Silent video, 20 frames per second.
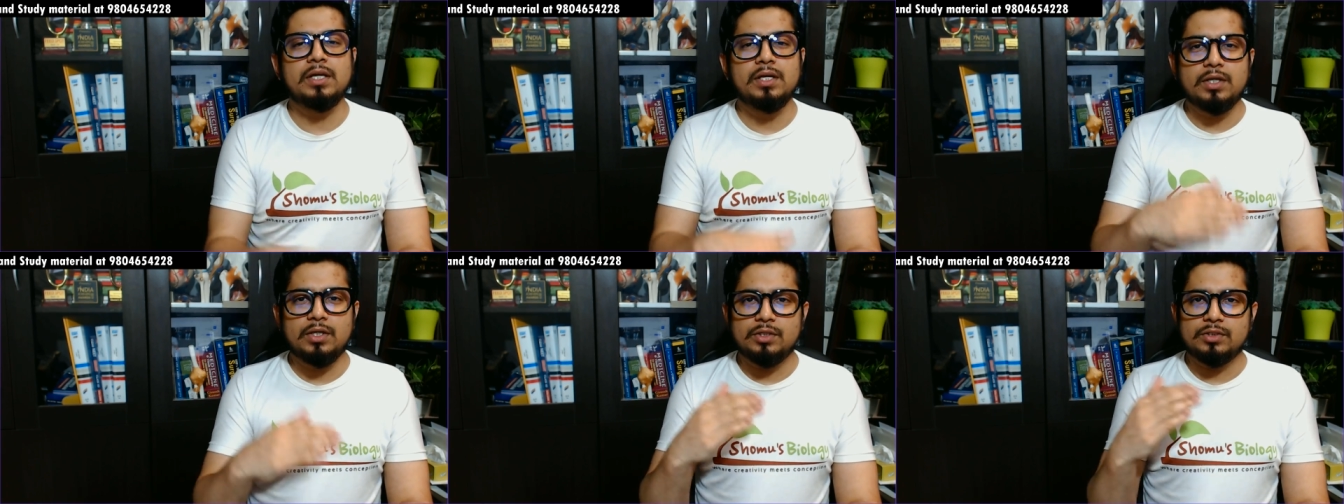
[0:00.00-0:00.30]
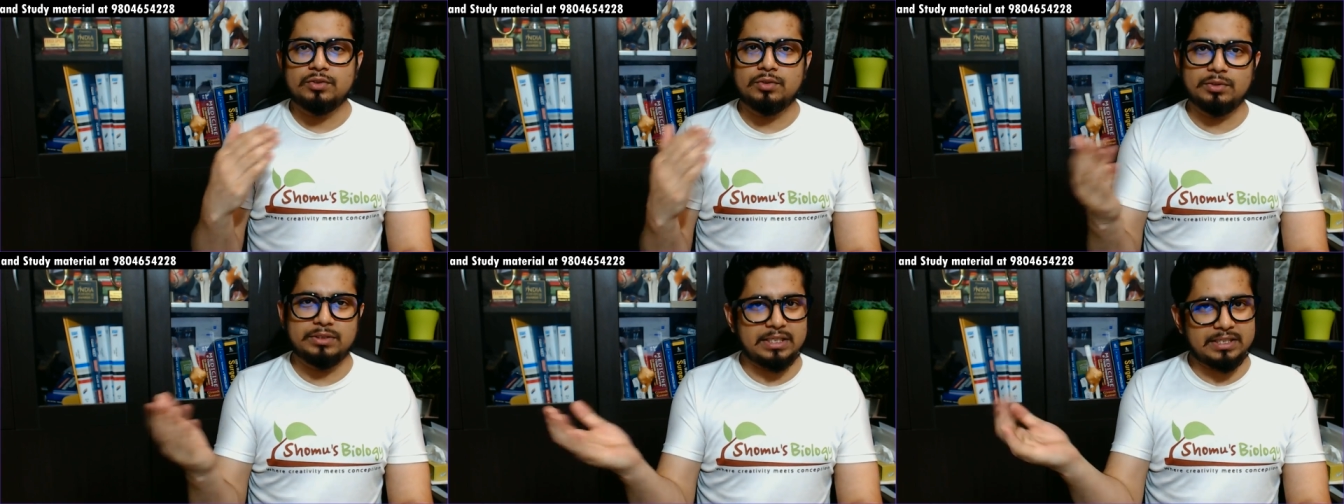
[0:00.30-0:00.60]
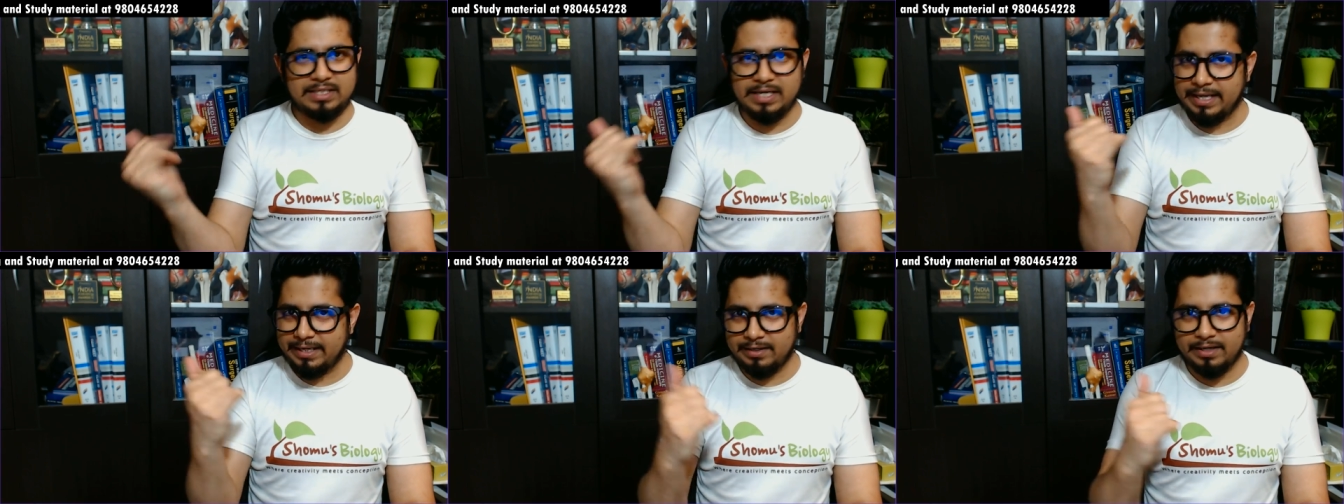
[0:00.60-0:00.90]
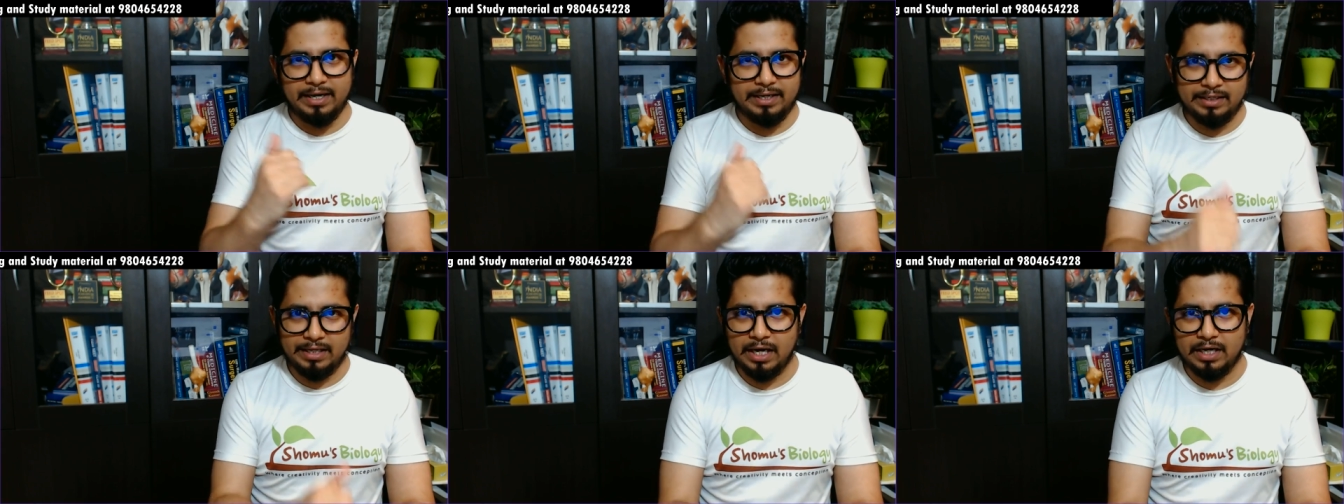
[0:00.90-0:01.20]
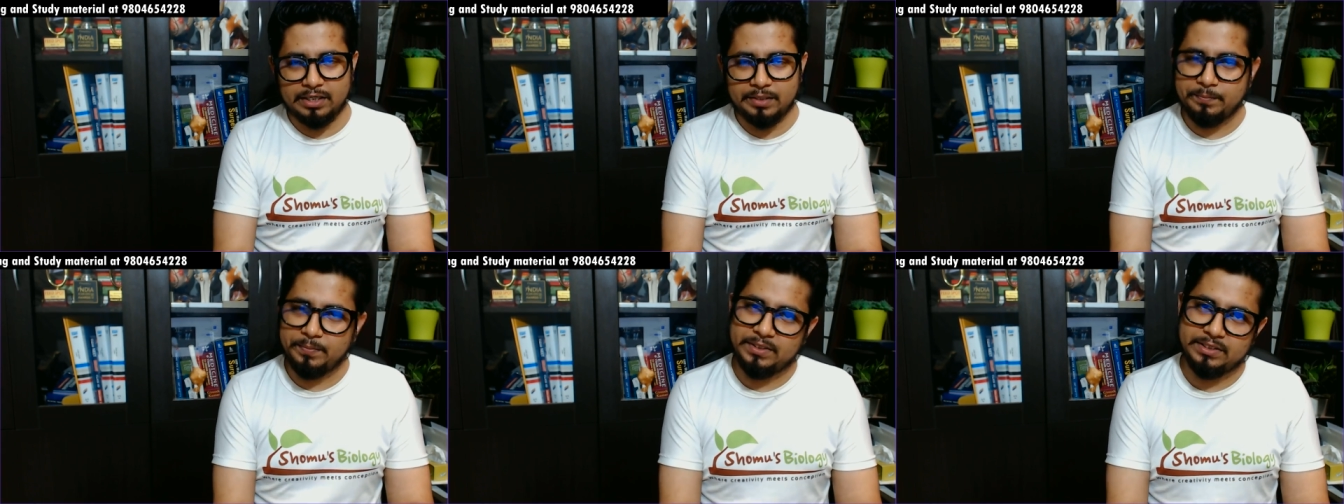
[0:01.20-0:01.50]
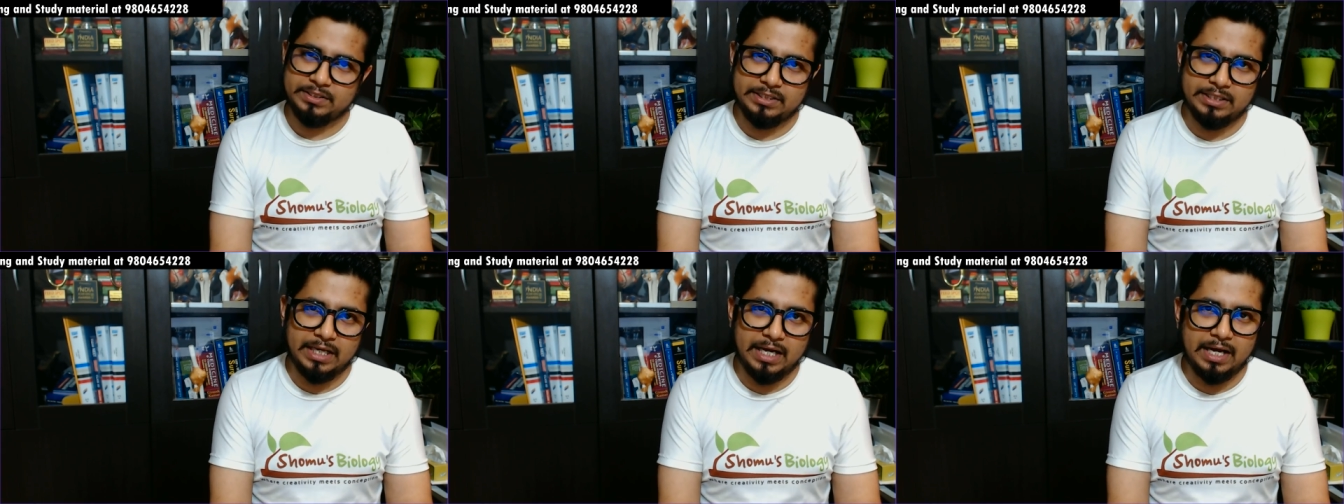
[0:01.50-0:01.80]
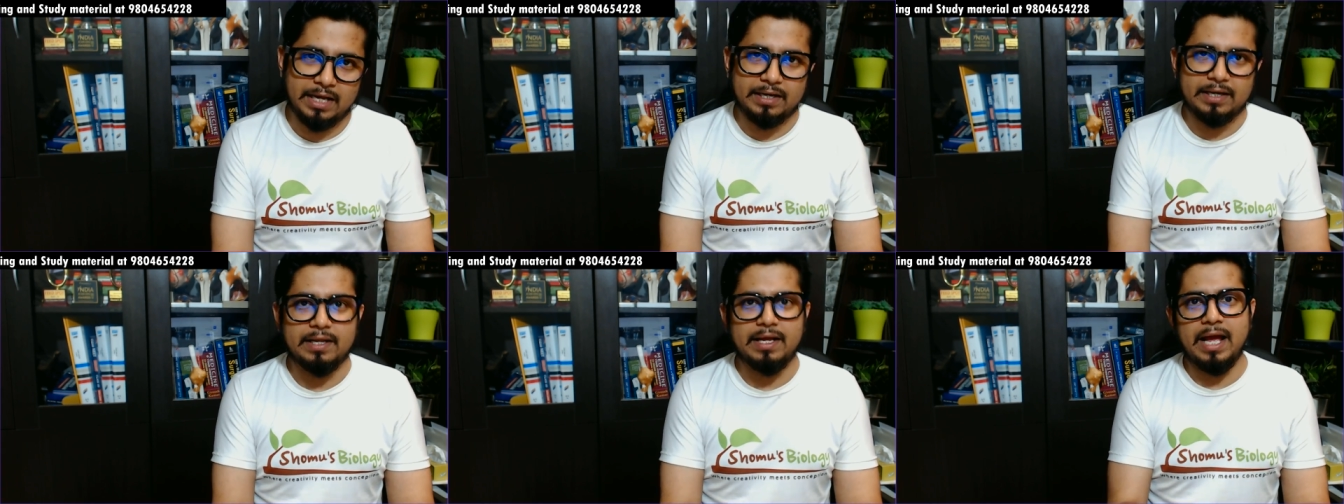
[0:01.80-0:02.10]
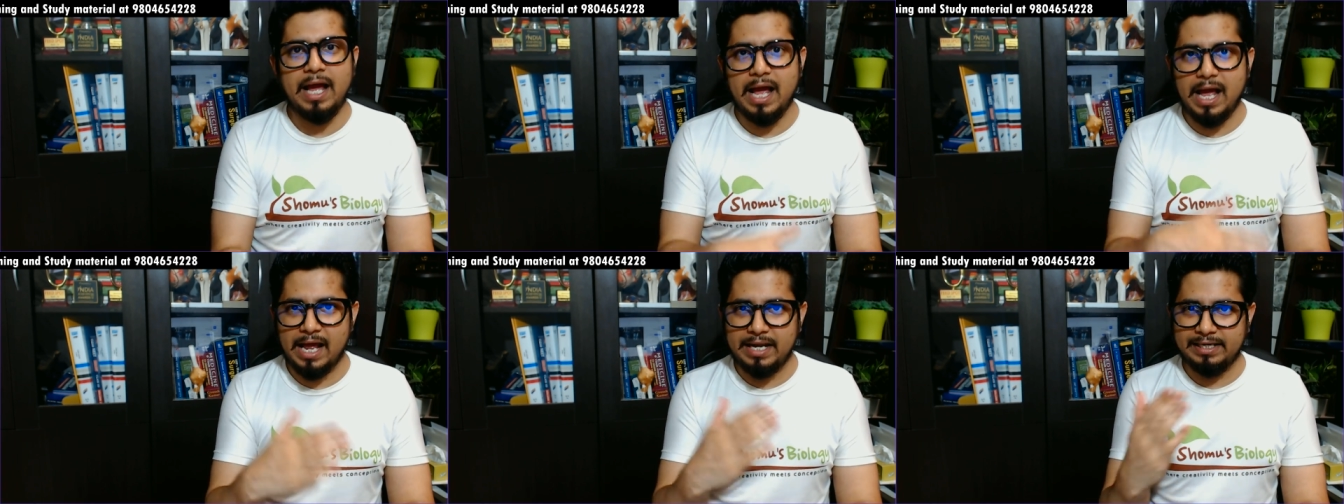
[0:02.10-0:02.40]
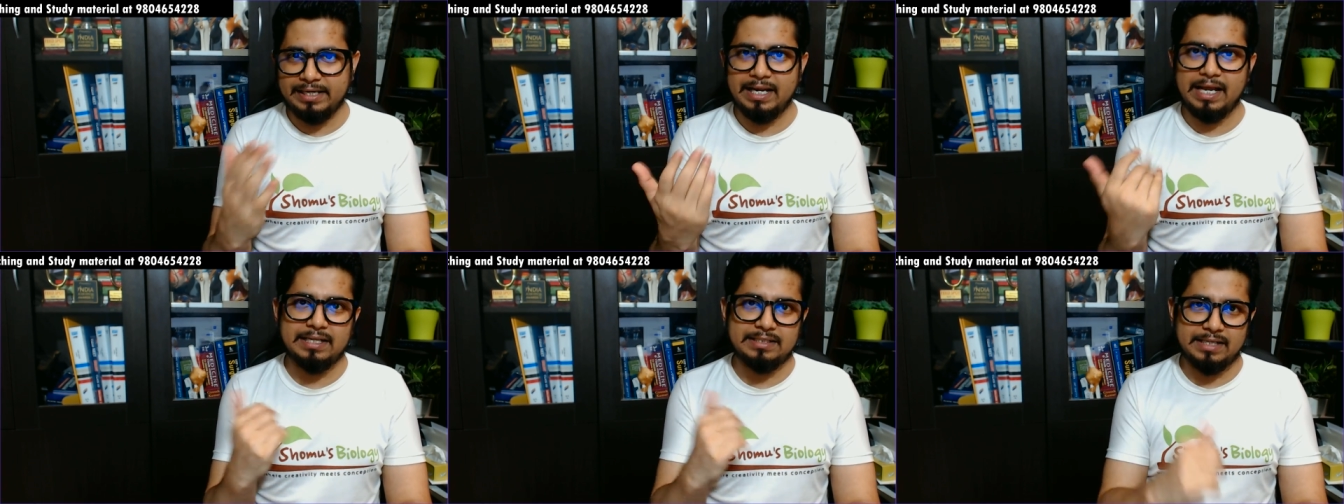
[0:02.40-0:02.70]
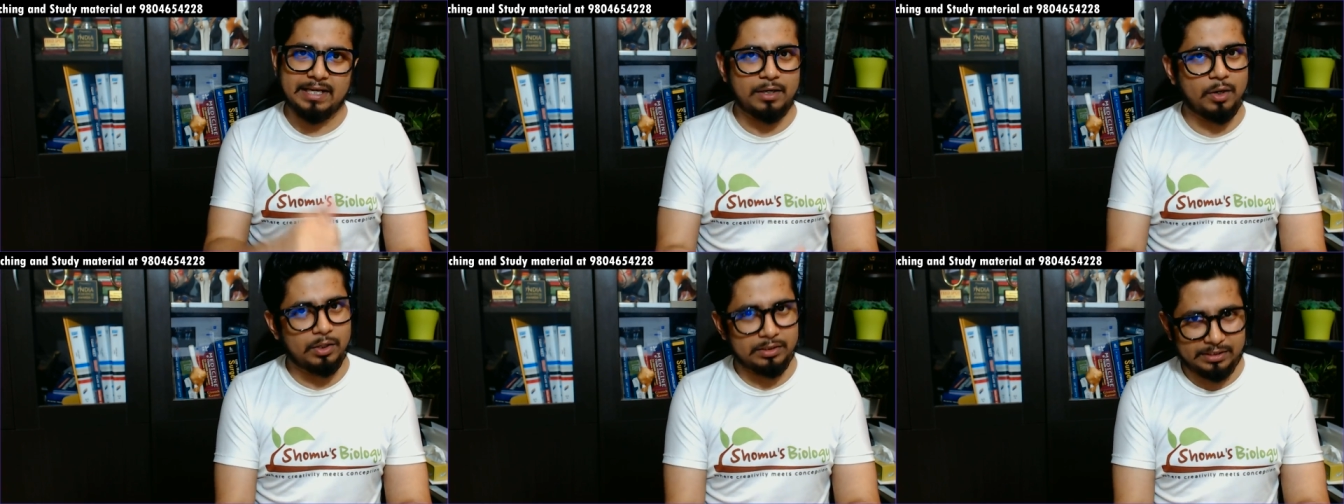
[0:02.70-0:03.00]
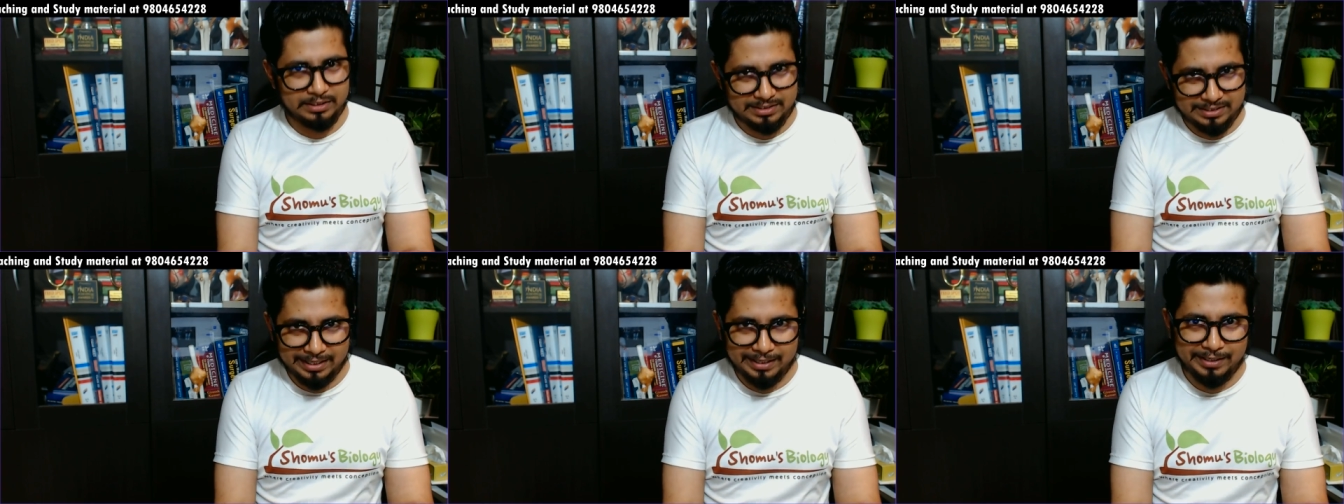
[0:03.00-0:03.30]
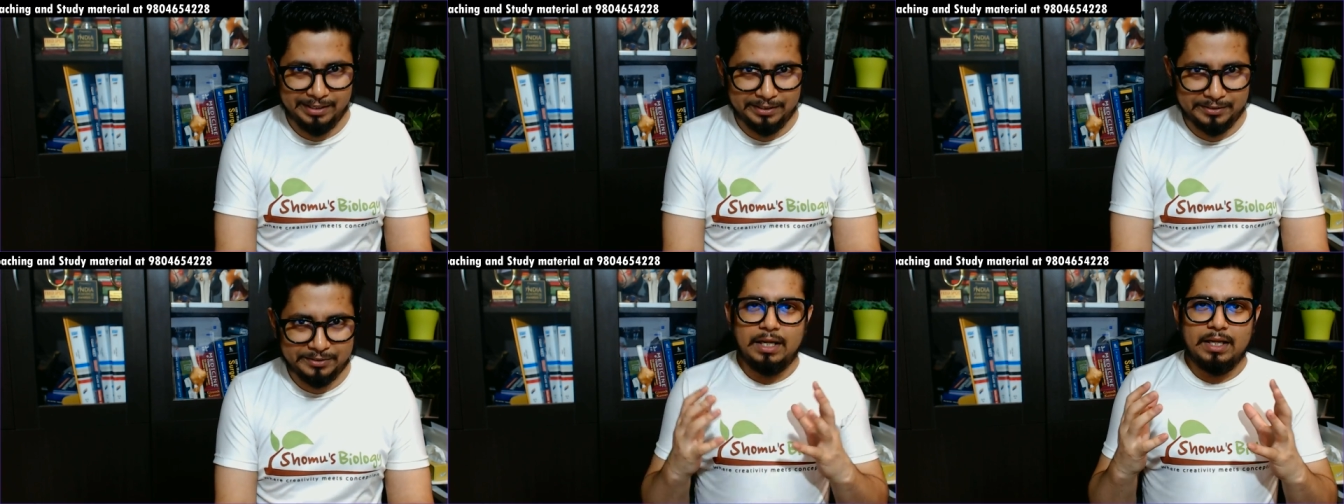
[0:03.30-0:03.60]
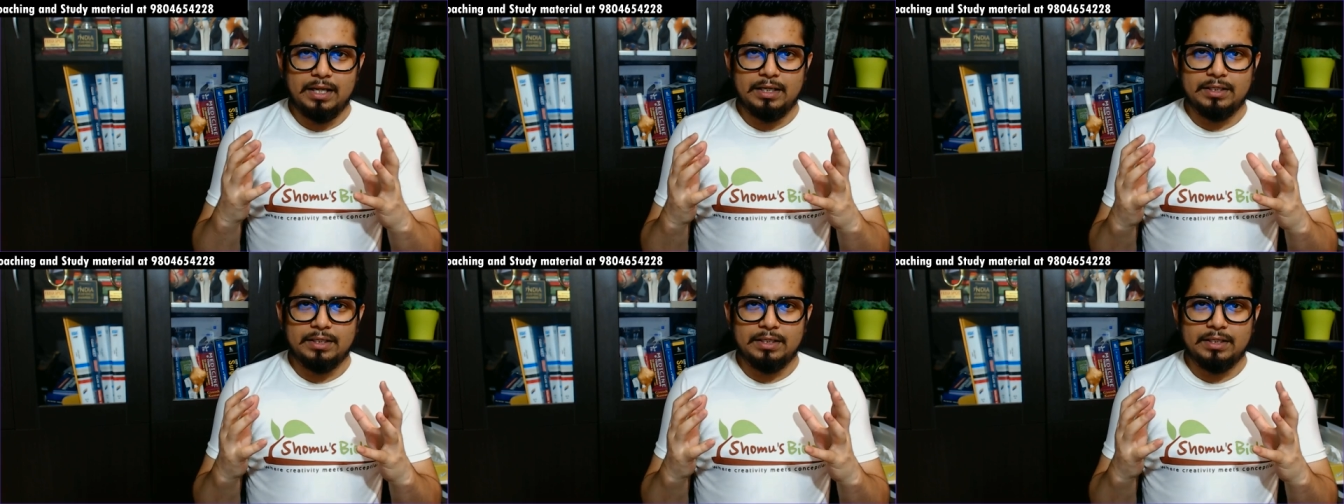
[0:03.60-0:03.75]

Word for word: So just like running RT-PCR and ELISA and all these techniques.